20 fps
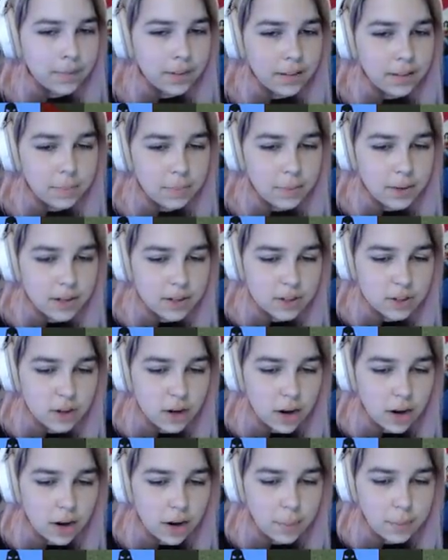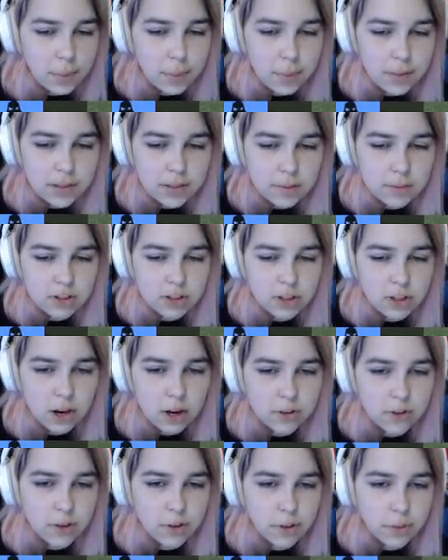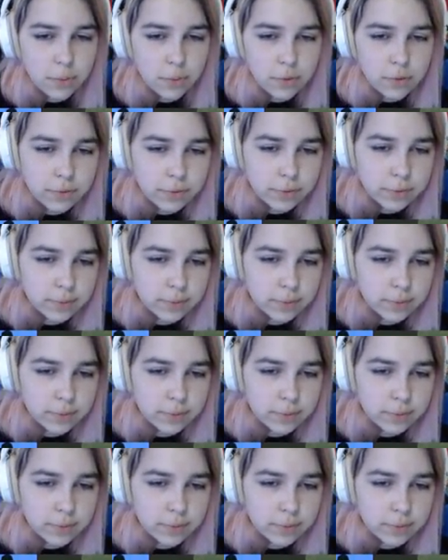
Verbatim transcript: let's put a star. I'm gonna put some stars on the roof.